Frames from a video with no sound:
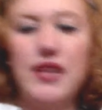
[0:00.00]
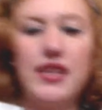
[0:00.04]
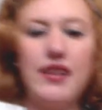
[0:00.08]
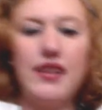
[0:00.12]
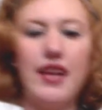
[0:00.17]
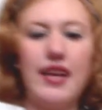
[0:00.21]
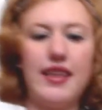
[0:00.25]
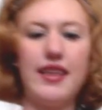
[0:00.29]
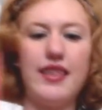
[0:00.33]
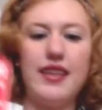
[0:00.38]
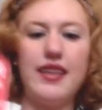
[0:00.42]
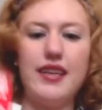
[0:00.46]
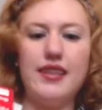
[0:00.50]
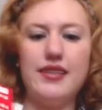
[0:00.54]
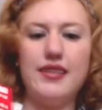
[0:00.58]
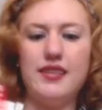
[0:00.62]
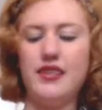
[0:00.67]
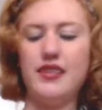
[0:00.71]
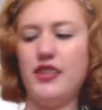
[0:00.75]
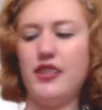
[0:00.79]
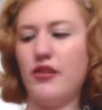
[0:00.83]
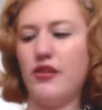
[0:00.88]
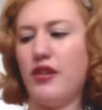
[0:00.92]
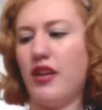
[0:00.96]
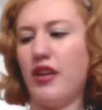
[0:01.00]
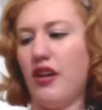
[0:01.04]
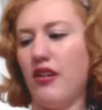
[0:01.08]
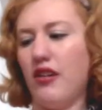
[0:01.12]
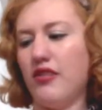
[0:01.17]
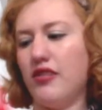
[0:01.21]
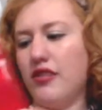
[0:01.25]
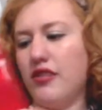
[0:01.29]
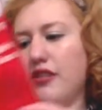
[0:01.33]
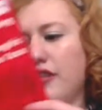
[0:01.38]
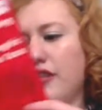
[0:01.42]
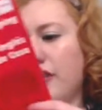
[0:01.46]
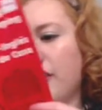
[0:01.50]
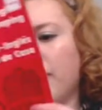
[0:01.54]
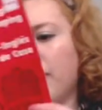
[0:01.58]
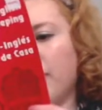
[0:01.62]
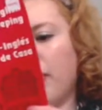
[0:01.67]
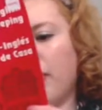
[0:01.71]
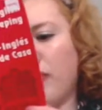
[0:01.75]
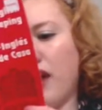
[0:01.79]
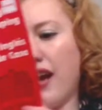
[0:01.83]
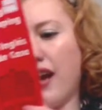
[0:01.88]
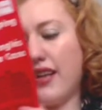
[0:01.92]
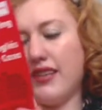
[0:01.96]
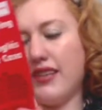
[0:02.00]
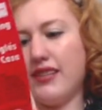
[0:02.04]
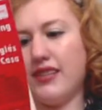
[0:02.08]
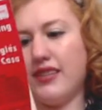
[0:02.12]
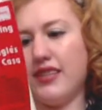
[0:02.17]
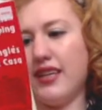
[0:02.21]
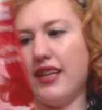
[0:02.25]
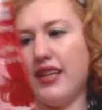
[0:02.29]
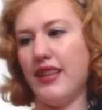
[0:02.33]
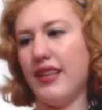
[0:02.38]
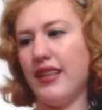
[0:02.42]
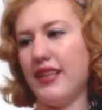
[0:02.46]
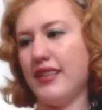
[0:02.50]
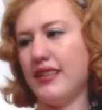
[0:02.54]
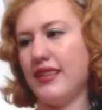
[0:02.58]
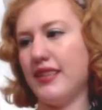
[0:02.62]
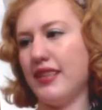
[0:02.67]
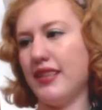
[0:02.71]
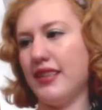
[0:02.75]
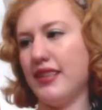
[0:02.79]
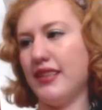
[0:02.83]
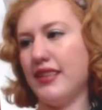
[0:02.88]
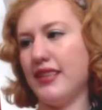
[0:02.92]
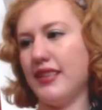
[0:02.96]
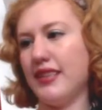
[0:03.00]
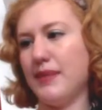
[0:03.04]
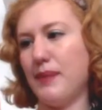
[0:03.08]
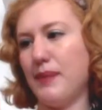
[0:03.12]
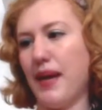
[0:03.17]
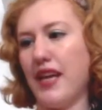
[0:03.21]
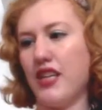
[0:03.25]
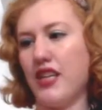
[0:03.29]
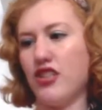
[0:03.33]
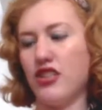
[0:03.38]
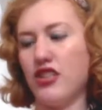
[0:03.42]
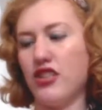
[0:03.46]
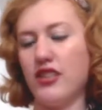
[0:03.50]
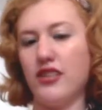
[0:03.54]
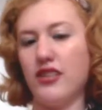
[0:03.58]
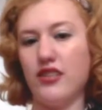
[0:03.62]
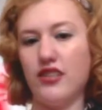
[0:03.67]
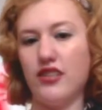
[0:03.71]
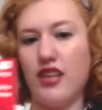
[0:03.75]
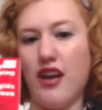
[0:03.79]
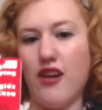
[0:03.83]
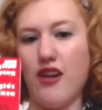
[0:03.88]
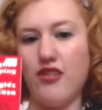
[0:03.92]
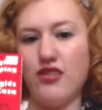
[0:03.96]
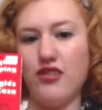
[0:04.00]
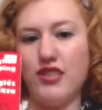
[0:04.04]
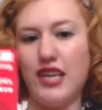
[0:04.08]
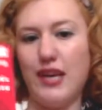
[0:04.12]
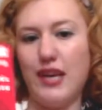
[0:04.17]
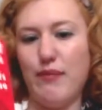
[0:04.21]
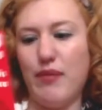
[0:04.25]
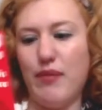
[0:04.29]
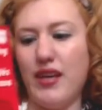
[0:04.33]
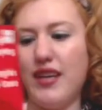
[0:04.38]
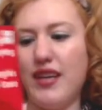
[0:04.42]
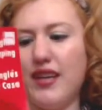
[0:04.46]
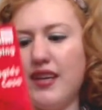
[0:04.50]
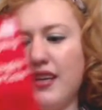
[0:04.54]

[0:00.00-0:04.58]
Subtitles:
like this you can also use for practicing. This is Spanish-English housekeeping.